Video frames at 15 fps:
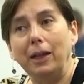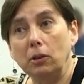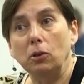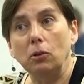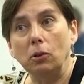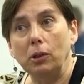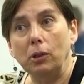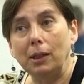
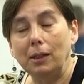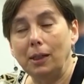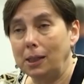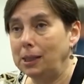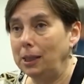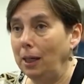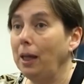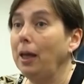This does
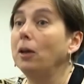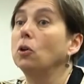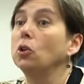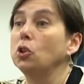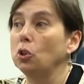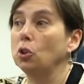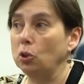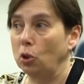not
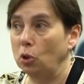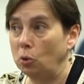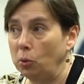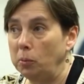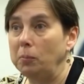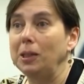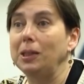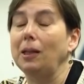mean that
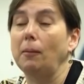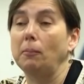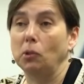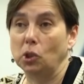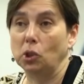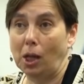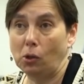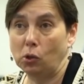we do not
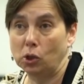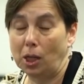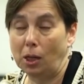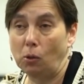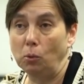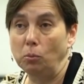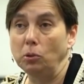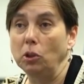invite the
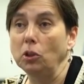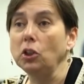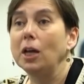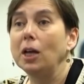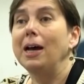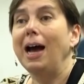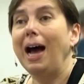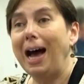students
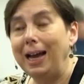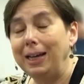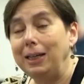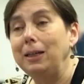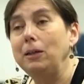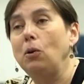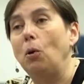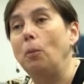to
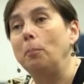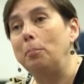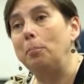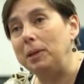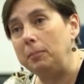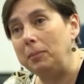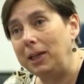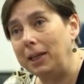compress,